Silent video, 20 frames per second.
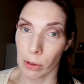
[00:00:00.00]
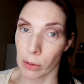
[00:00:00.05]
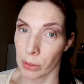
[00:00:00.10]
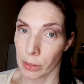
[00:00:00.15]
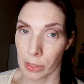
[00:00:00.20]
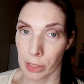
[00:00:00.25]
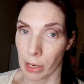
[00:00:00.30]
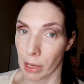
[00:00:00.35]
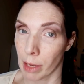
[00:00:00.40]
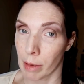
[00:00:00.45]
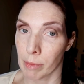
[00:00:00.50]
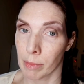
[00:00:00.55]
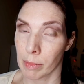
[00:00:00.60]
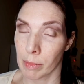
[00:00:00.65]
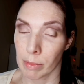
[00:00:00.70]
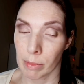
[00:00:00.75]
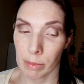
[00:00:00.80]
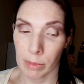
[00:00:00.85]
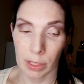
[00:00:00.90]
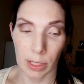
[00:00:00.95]
all the time.
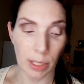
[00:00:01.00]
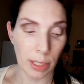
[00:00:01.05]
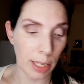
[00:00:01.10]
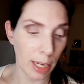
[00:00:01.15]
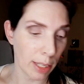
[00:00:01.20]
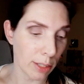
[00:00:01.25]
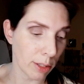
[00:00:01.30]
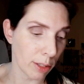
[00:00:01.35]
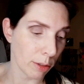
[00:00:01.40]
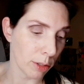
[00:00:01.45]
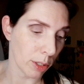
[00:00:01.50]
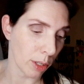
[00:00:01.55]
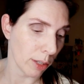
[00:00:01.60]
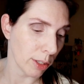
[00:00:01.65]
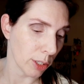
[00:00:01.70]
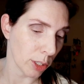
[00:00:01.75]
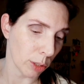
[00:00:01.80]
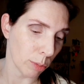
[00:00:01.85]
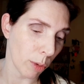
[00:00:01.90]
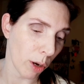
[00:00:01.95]
Sick days
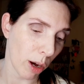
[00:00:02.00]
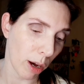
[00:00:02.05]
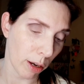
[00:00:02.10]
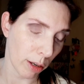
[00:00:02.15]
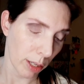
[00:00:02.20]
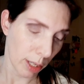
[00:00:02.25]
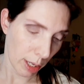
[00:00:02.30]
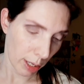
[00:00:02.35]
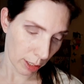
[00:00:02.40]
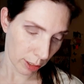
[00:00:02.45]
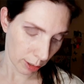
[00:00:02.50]
are small.